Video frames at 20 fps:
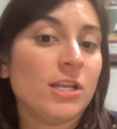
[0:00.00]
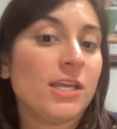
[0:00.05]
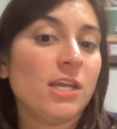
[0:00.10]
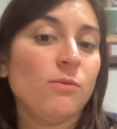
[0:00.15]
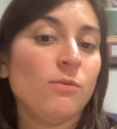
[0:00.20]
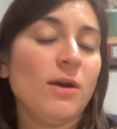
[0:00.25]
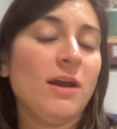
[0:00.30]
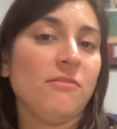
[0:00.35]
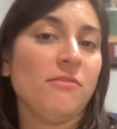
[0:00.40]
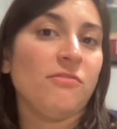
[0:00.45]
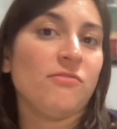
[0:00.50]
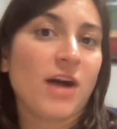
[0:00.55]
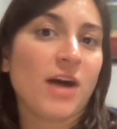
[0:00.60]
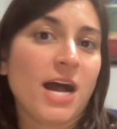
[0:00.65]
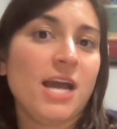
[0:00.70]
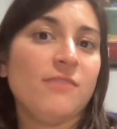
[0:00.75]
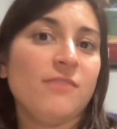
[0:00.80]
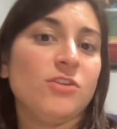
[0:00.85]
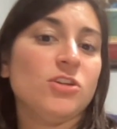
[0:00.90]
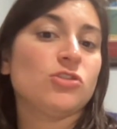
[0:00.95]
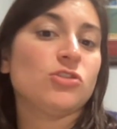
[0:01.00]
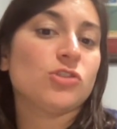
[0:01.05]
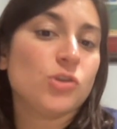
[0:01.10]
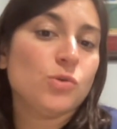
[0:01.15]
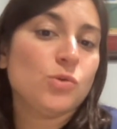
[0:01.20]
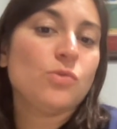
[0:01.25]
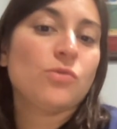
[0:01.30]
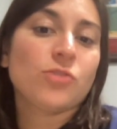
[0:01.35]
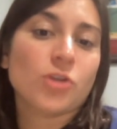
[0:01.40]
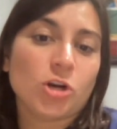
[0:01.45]
He went five and
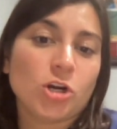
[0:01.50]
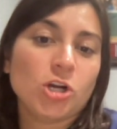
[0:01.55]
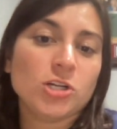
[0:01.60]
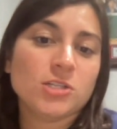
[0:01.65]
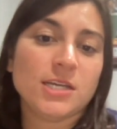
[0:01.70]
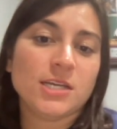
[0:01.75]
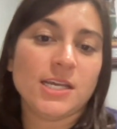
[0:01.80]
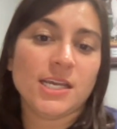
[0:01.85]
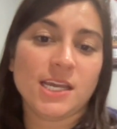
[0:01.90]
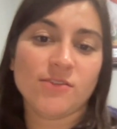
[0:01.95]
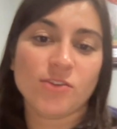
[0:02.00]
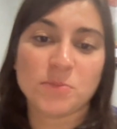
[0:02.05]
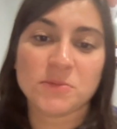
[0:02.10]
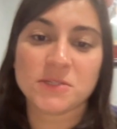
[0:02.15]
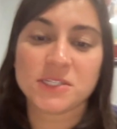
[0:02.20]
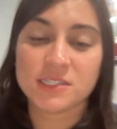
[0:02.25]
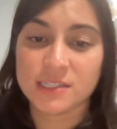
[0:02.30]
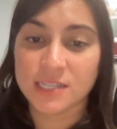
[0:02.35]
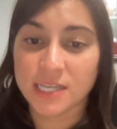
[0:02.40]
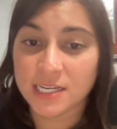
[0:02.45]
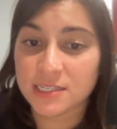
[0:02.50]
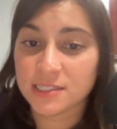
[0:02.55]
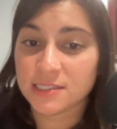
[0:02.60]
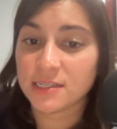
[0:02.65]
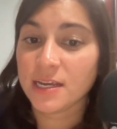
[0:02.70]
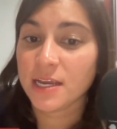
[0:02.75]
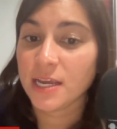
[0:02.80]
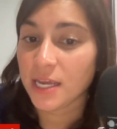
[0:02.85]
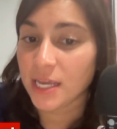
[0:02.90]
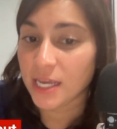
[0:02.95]
two thirds and gave up
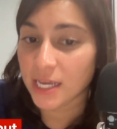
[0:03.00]
six